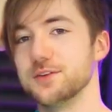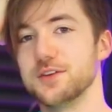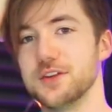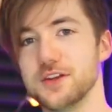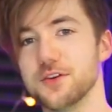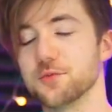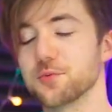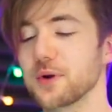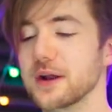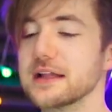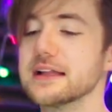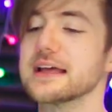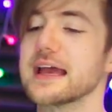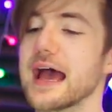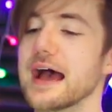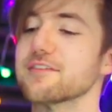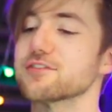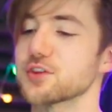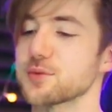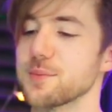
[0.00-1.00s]
you
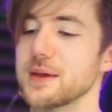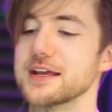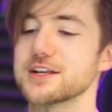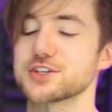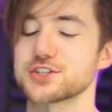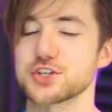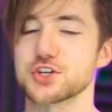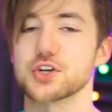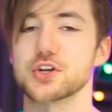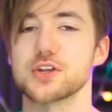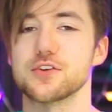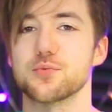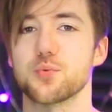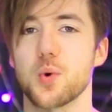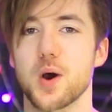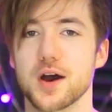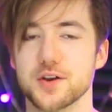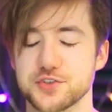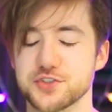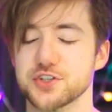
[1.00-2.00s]
really have to make sure
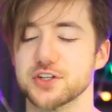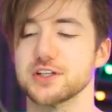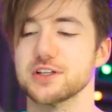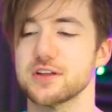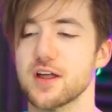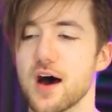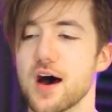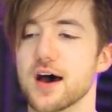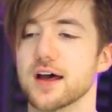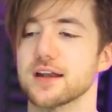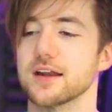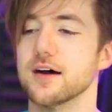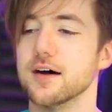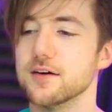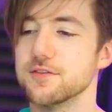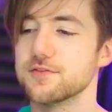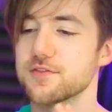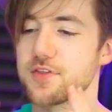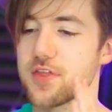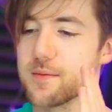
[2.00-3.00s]
you've watched a lot
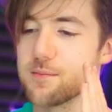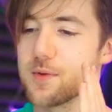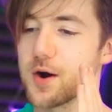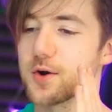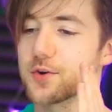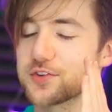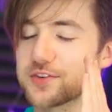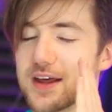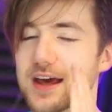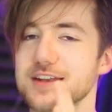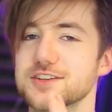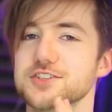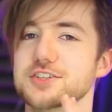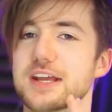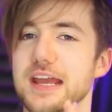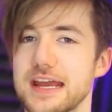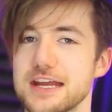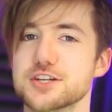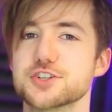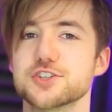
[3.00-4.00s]
of the most
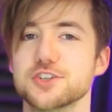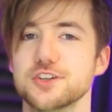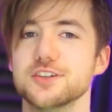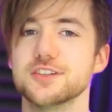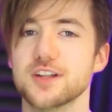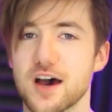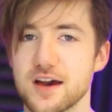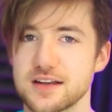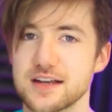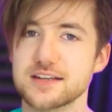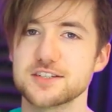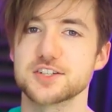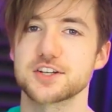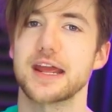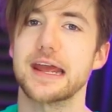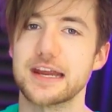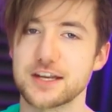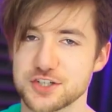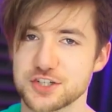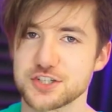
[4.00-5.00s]
educational
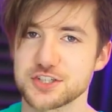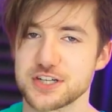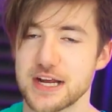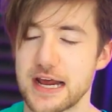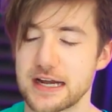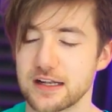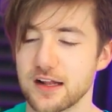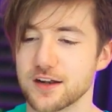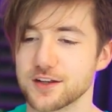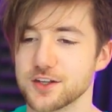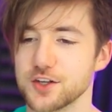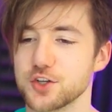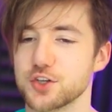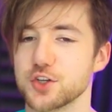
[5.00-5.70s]
non-education channel on